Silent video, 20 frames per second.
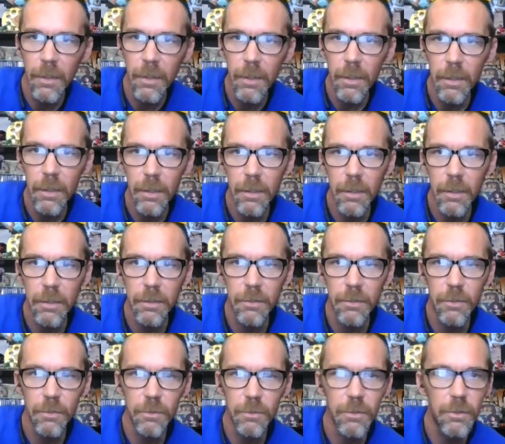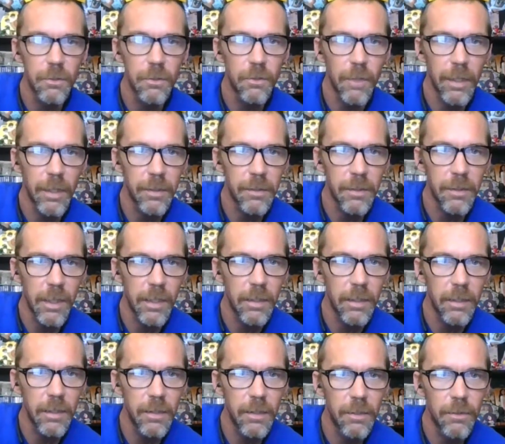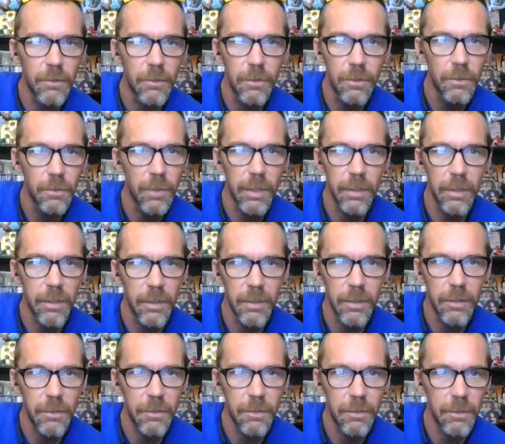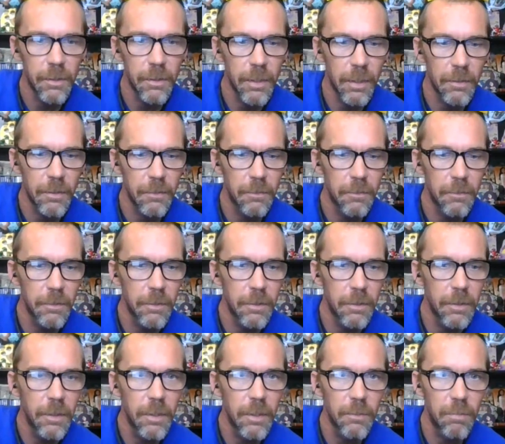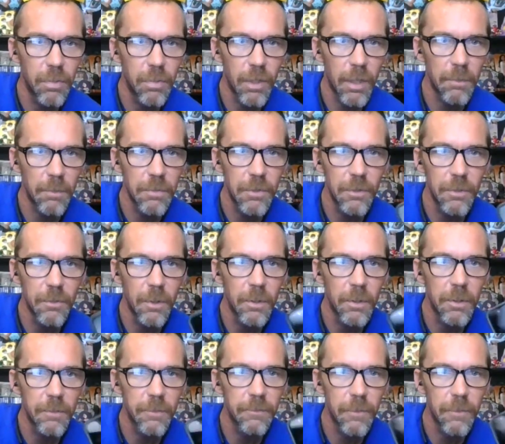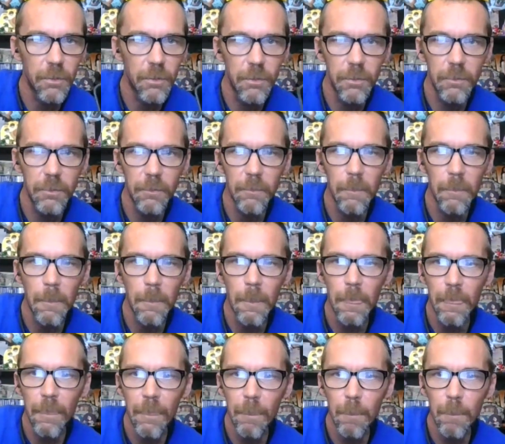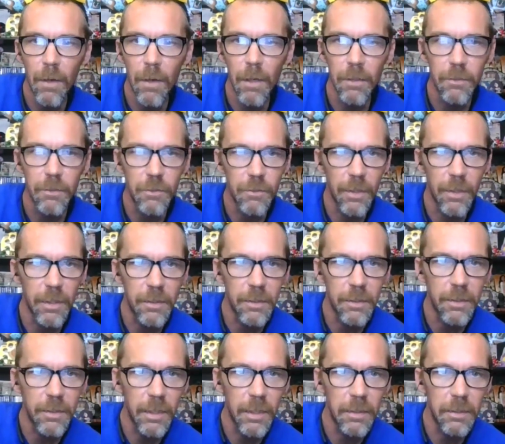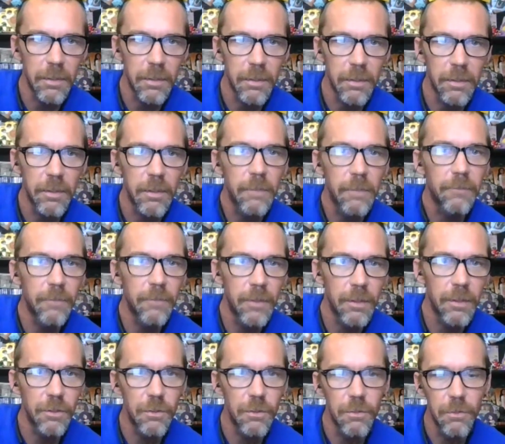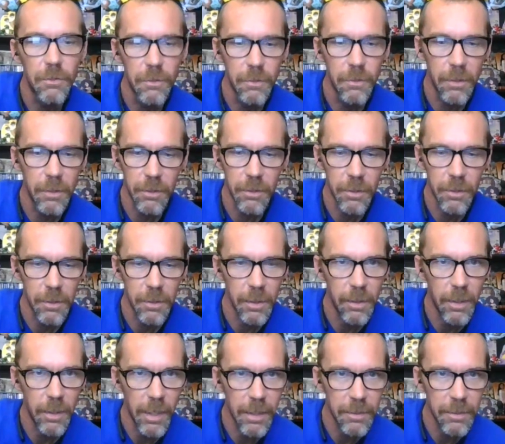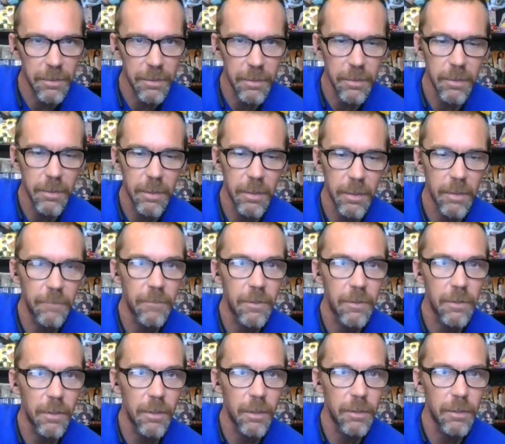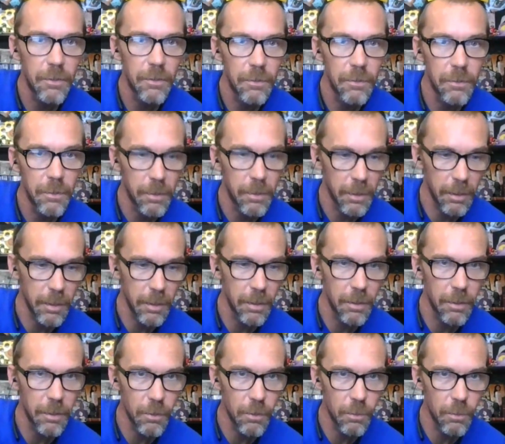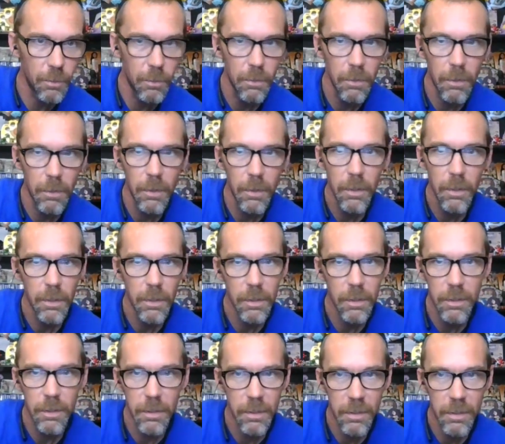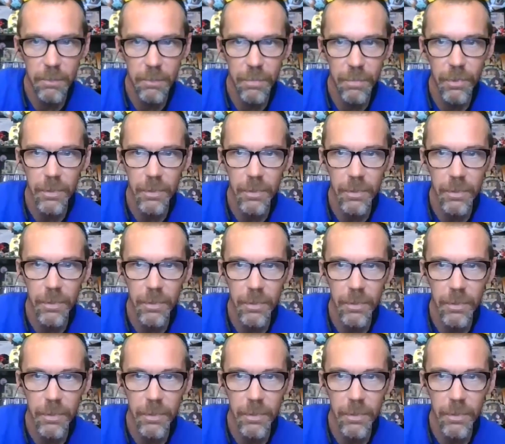Because as soon as you try to sign in or do anything to your account, it prompts you on your phone, are you trying to sign in? And if it is you, you can just hit yes. And if it's not you, you can hit no. It's as simple as that,